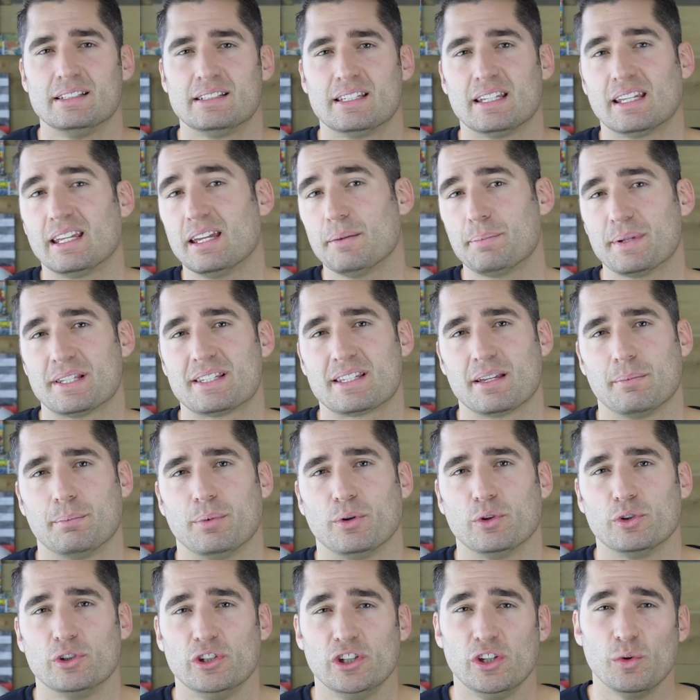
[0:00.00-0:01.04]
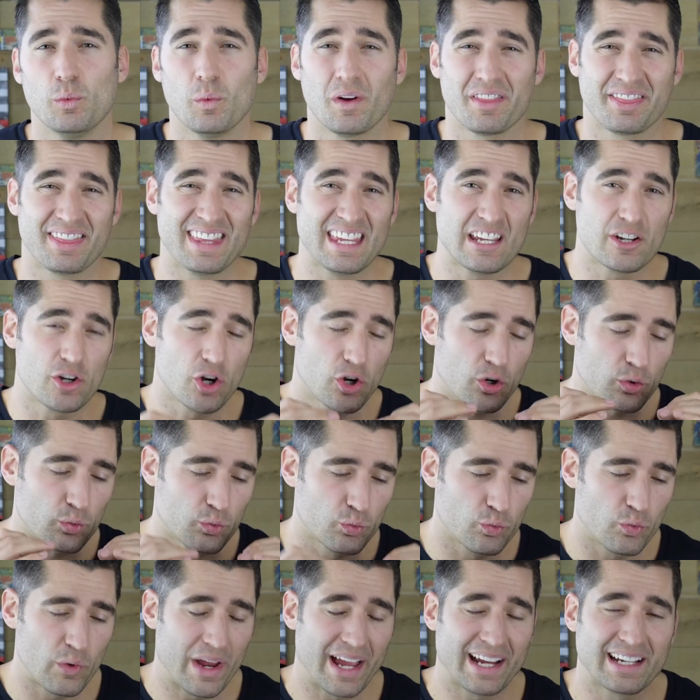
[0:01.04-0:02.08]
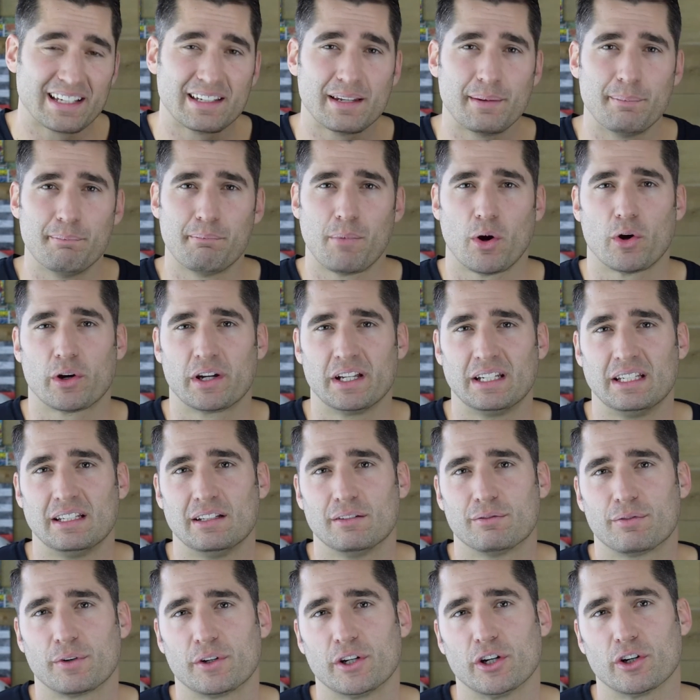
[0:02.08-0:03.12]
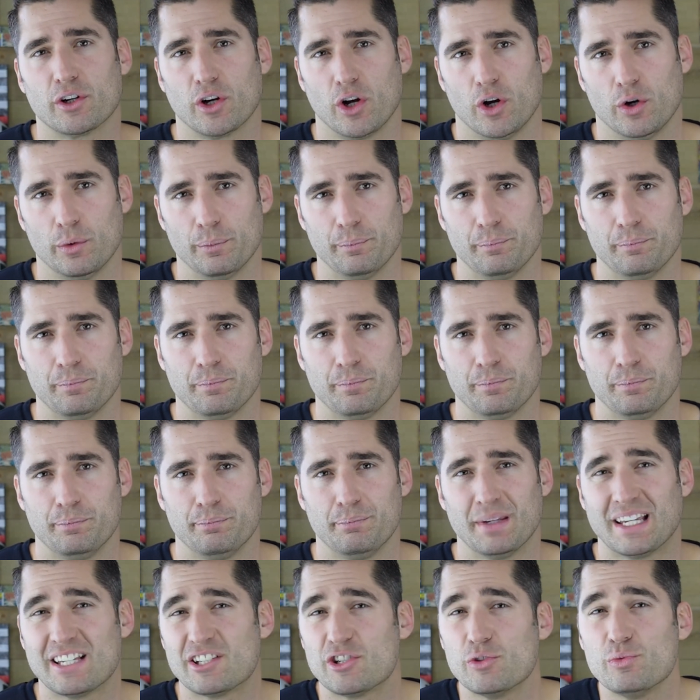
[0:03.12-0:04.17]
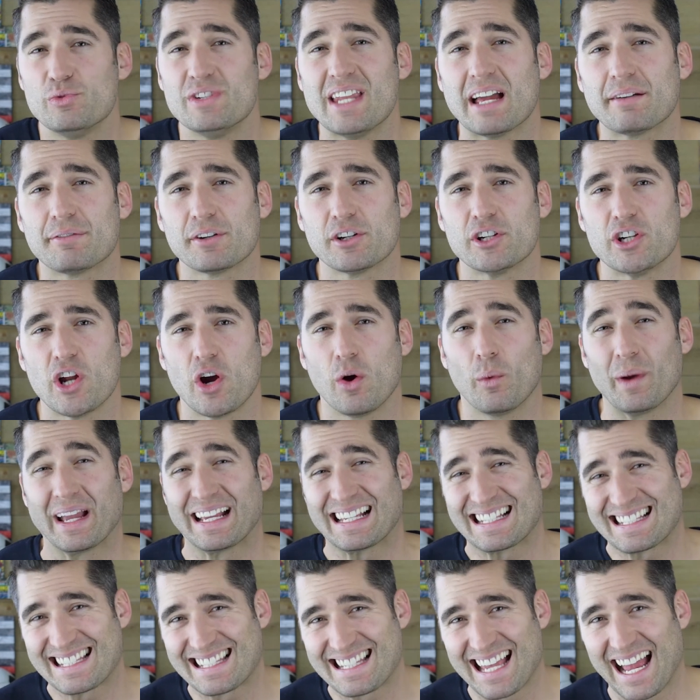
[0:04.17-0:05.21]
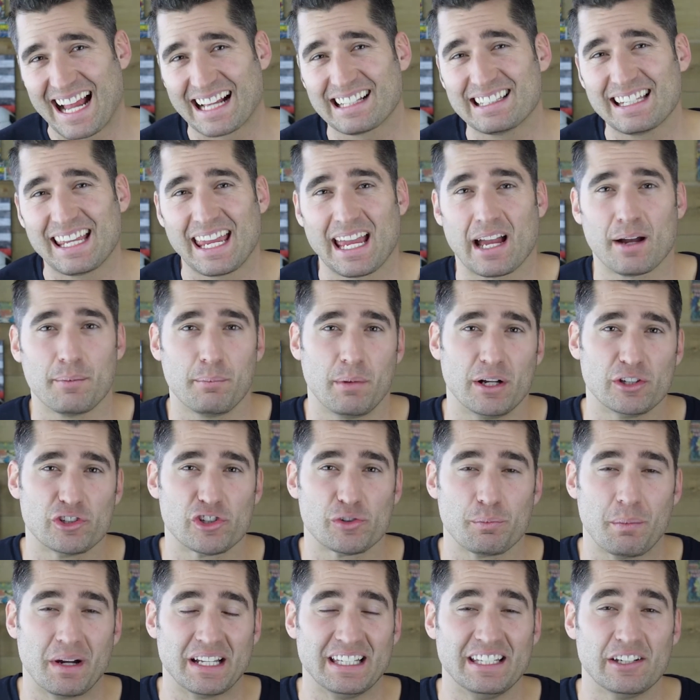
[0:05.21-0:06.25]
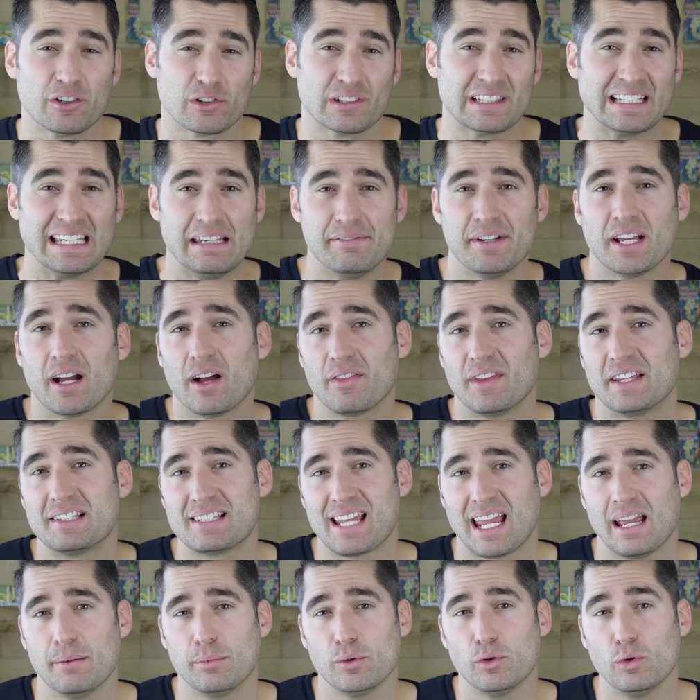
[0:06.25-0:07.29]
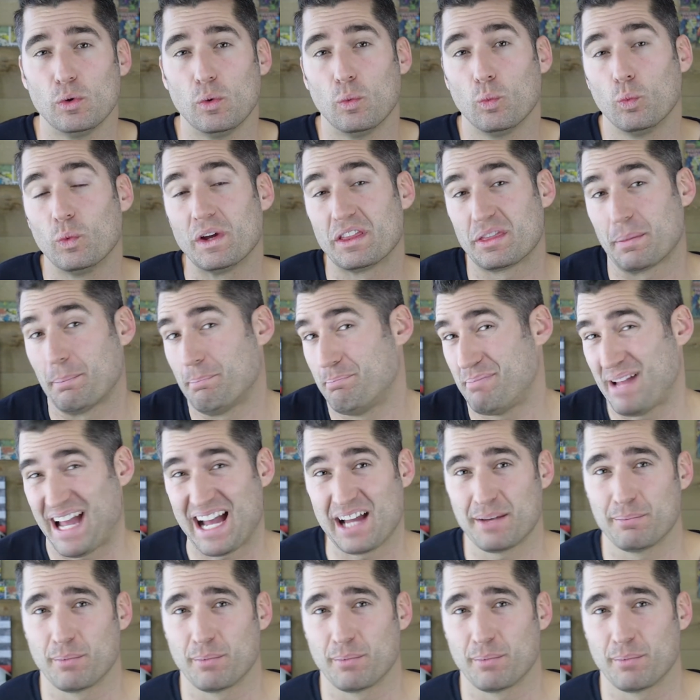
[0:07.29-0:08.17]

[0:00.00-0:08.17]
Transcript: To keep it simple, you want the correct marketing for your home, because you never know exactly how much money you're leaving on the table with bad